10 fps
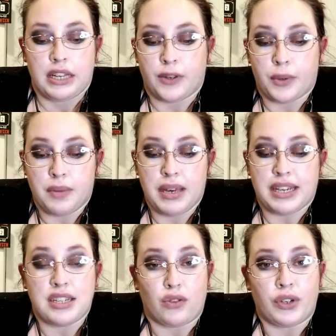if you want to
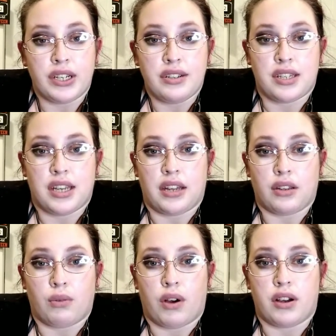make a difference
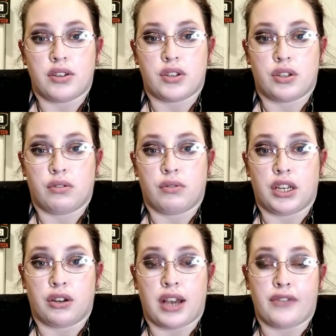and you want to
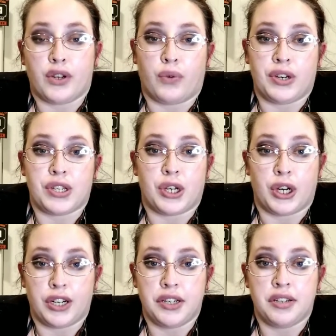hear have your voice
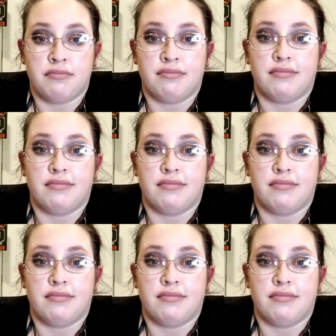heard,